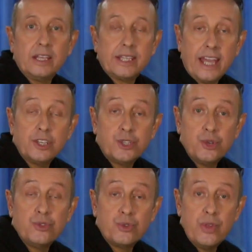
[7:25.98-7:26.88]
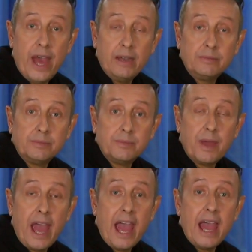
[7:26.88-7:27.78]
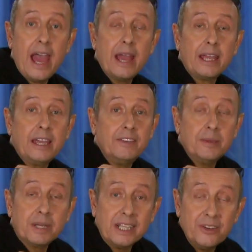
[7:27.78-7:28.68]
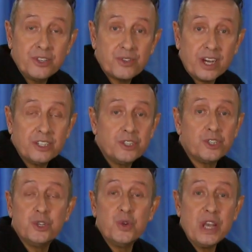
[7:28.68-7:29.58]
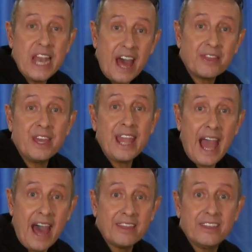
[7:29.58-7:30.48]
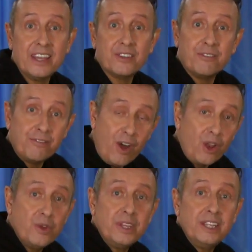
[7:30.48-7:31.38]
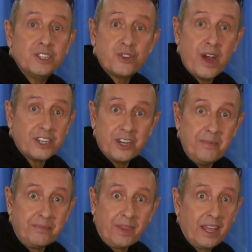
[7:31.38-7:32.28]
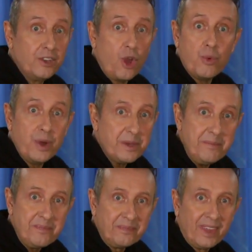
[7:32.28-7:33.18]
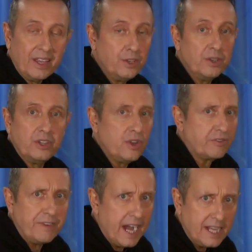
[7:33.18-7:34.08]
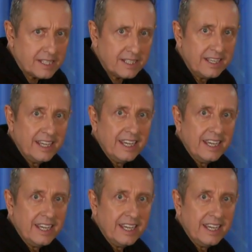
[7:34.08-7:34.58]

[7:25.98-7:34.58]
Take a student through that, giving them clear instructions to do nothing other than to follow the instruction. No rhythm, not fast,